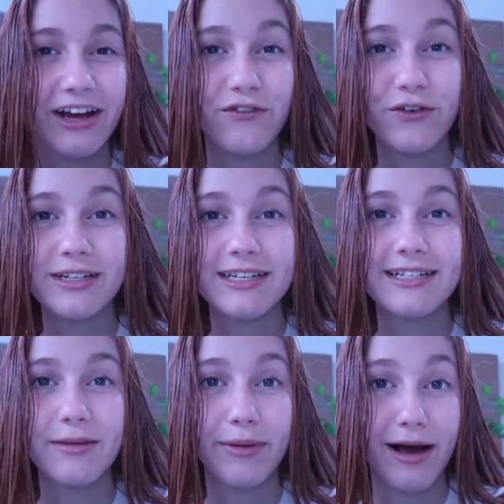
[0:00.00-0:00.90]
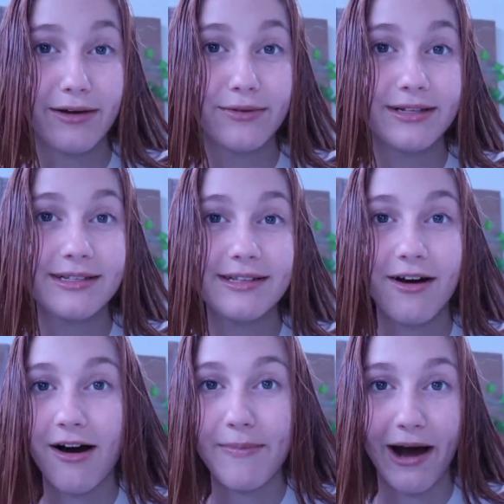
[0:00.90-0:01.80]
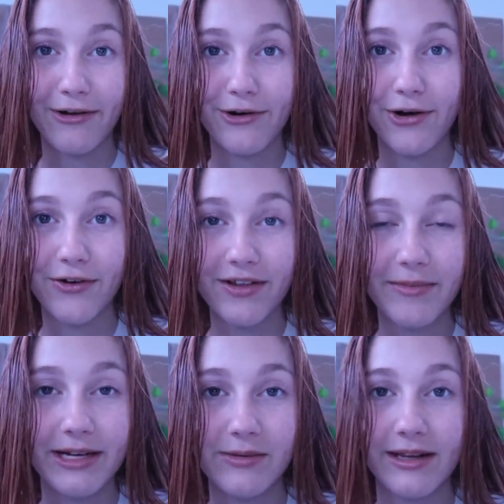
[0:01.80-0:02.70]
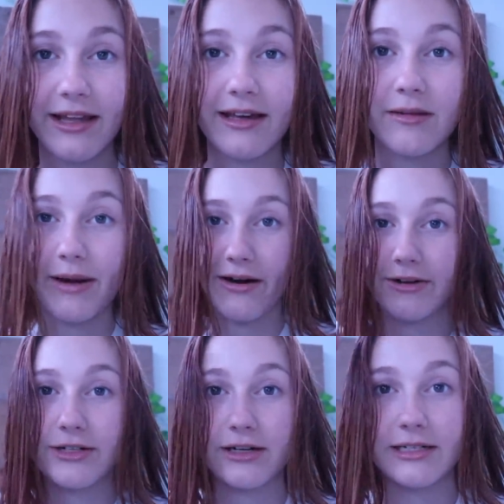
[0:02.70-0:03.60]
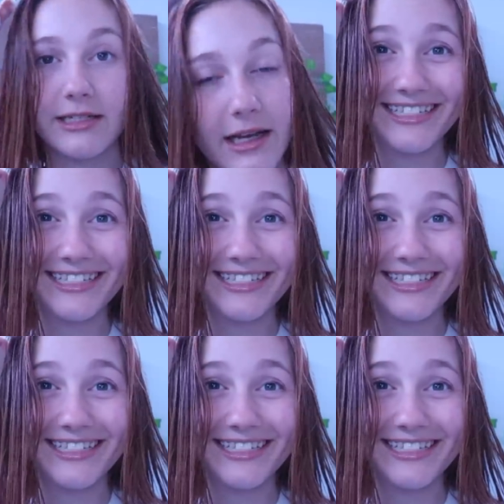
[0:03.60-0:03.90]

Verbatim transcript: Air Forces, the black ones, got powder all over them because we did, like, the powder toss.